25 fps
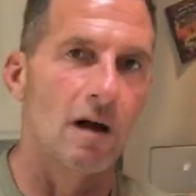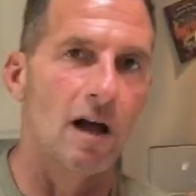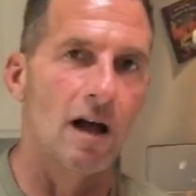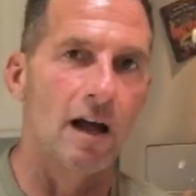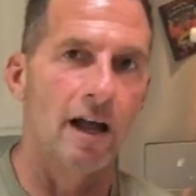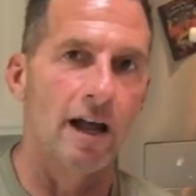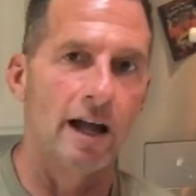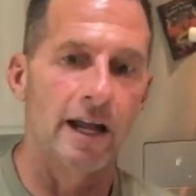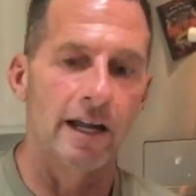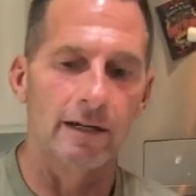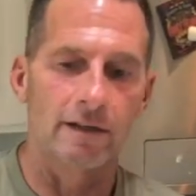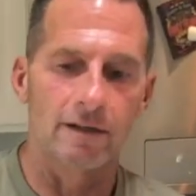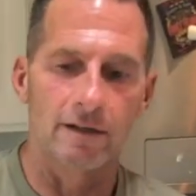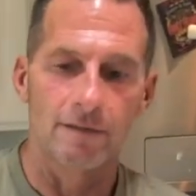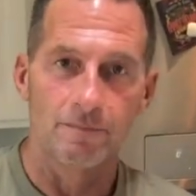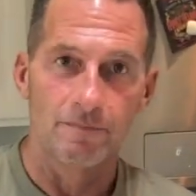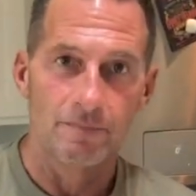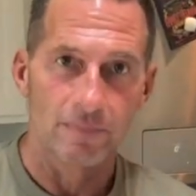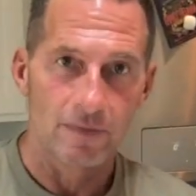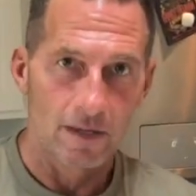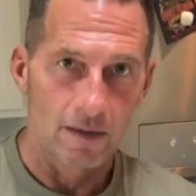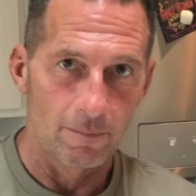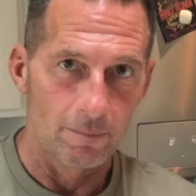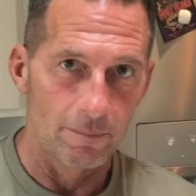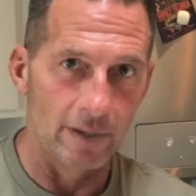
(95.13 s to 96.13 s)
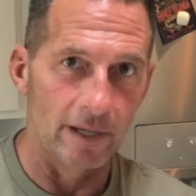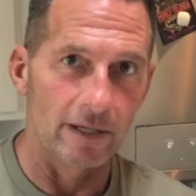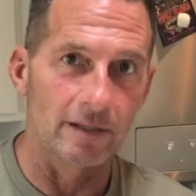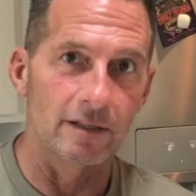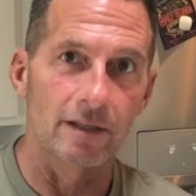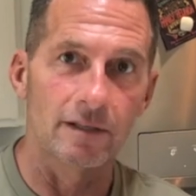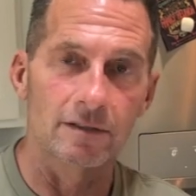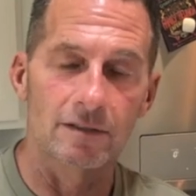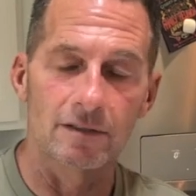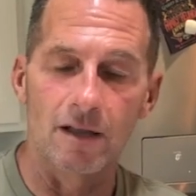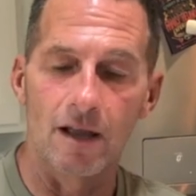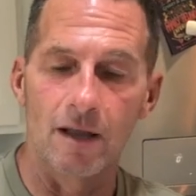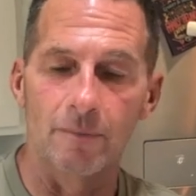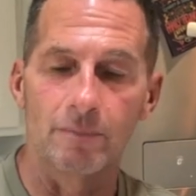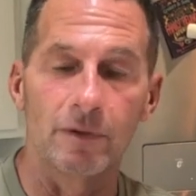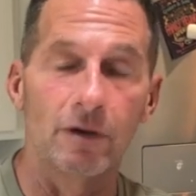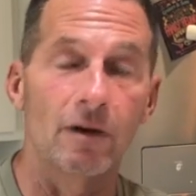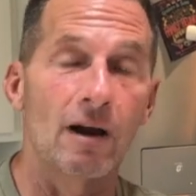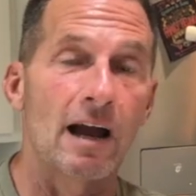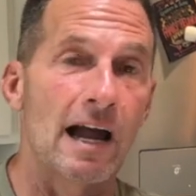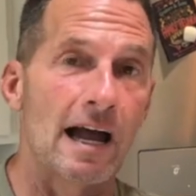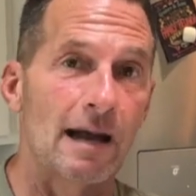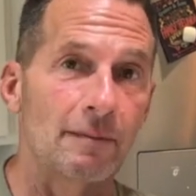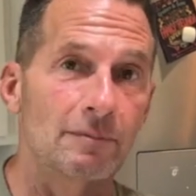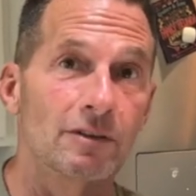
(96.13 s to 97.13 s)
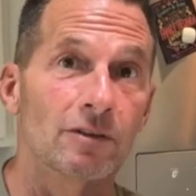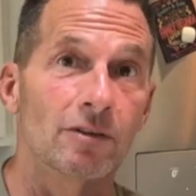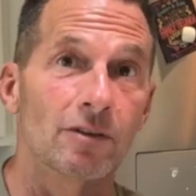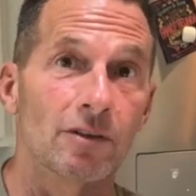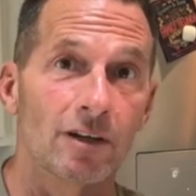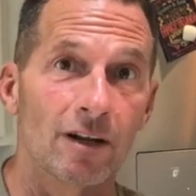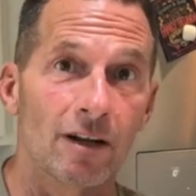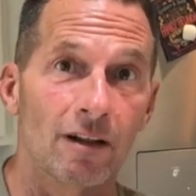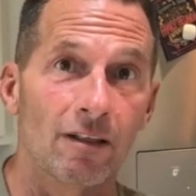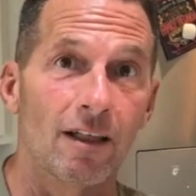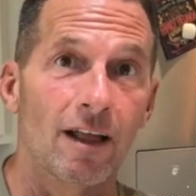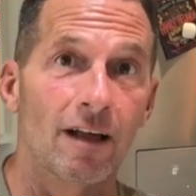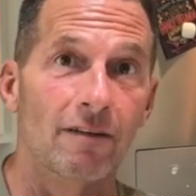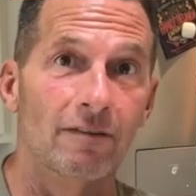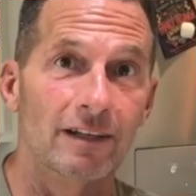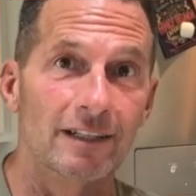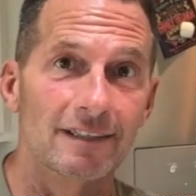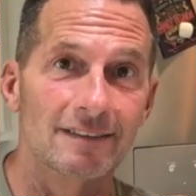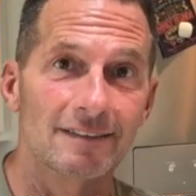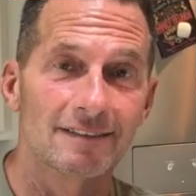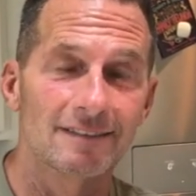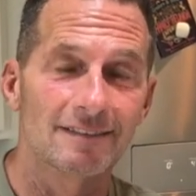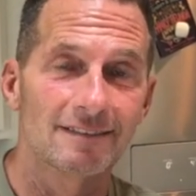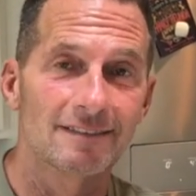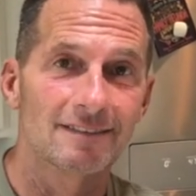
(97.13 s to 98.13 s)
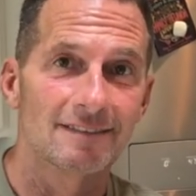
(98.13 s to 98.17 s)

behind, pick this up. You're absolutely going to love it.